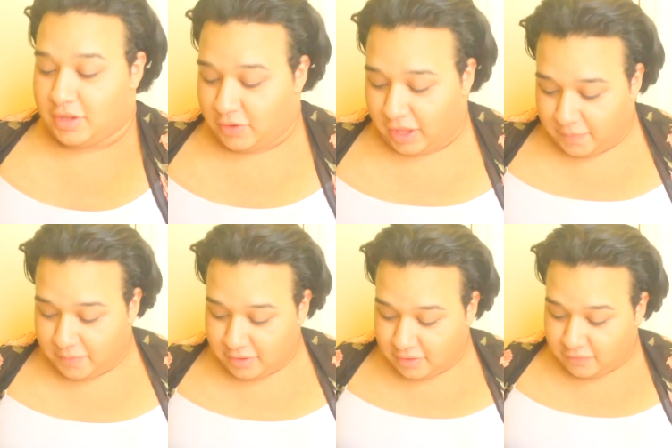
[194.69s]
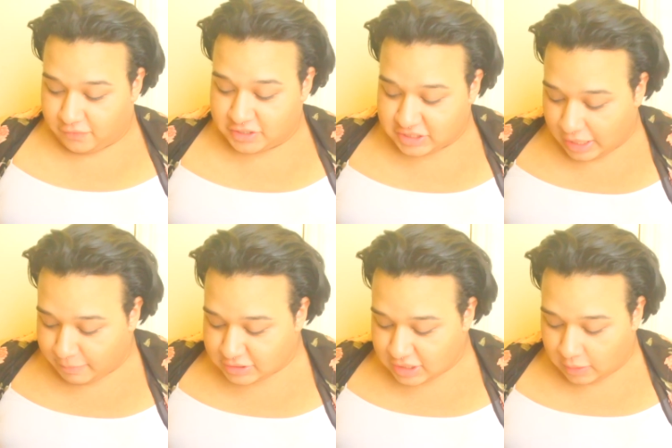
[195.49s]
Okay, first thing I'm
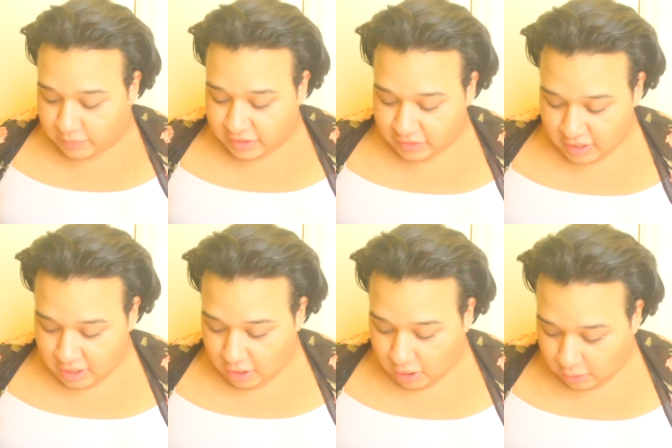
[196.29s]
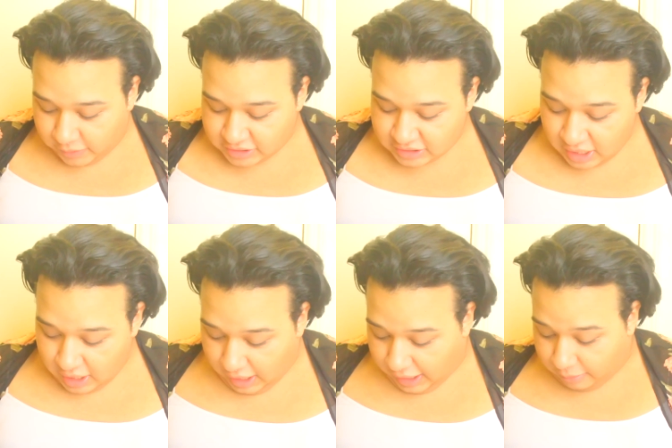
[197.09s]
gonna start with, always
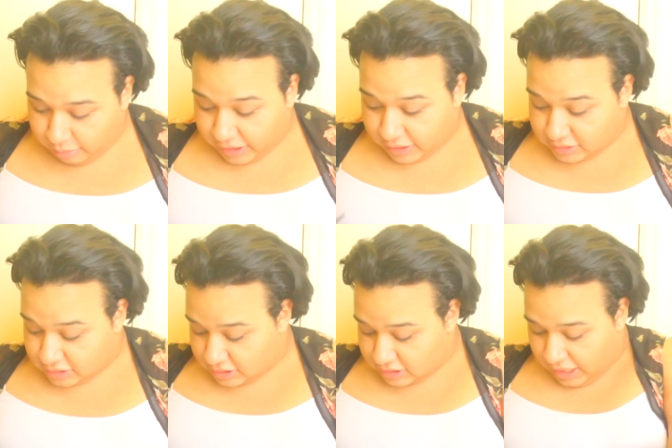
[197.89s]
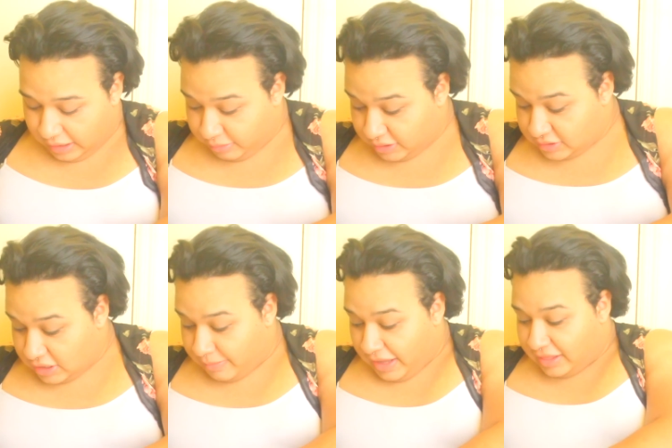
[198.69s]
eyebrows, because eyebrows
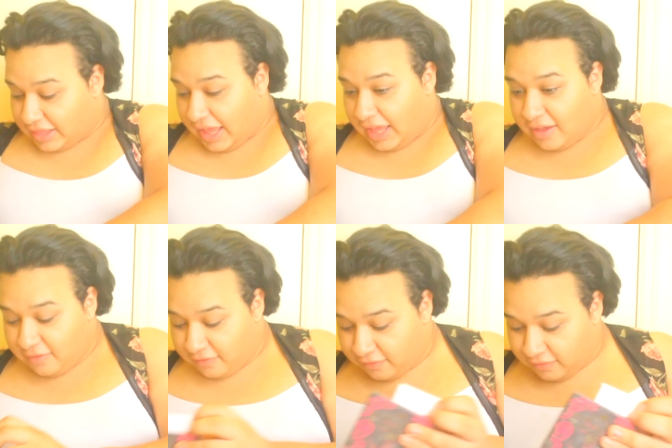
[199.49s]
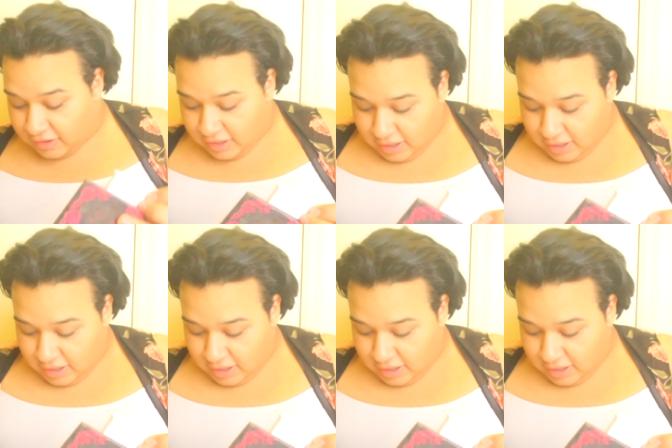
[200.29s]
are my life,